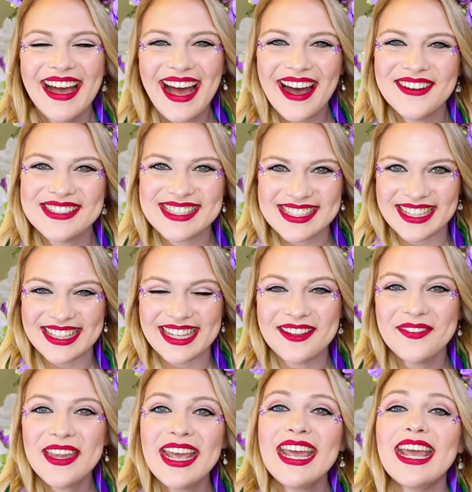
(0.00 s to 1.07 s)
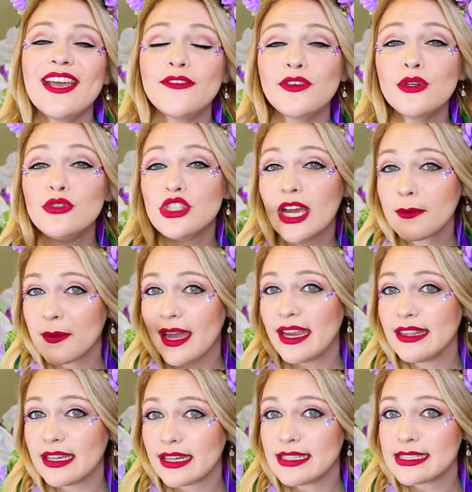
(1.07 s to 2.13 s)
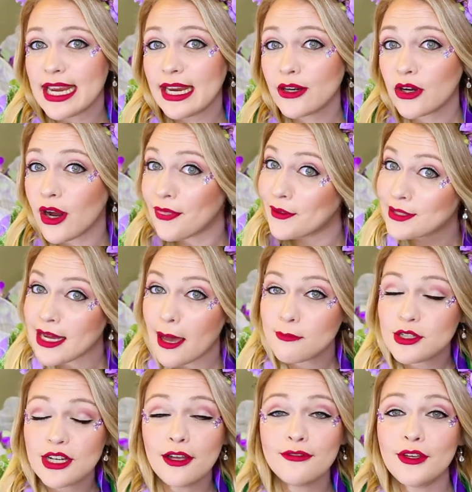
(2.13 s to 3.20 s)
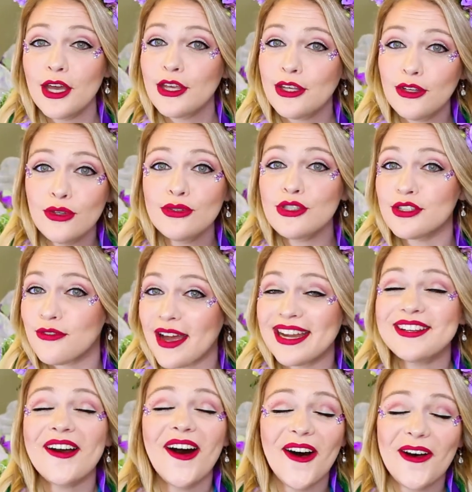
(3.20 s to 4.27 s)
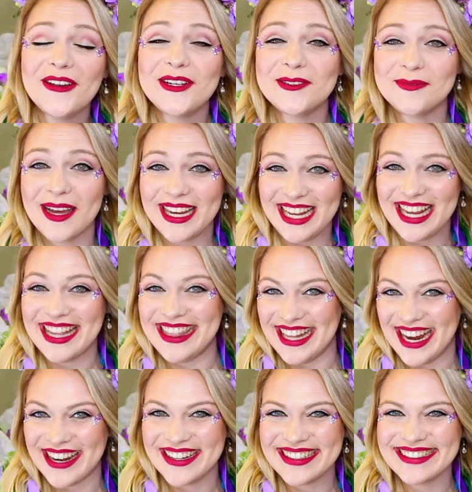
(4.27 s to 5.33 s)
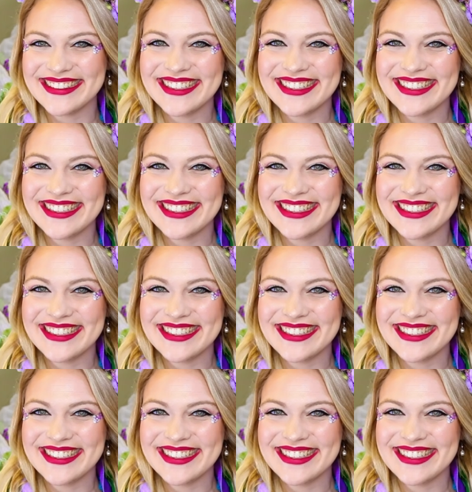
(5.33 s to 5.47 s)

How silly. If you check behind the container on the top shelf, you should find all your money in there.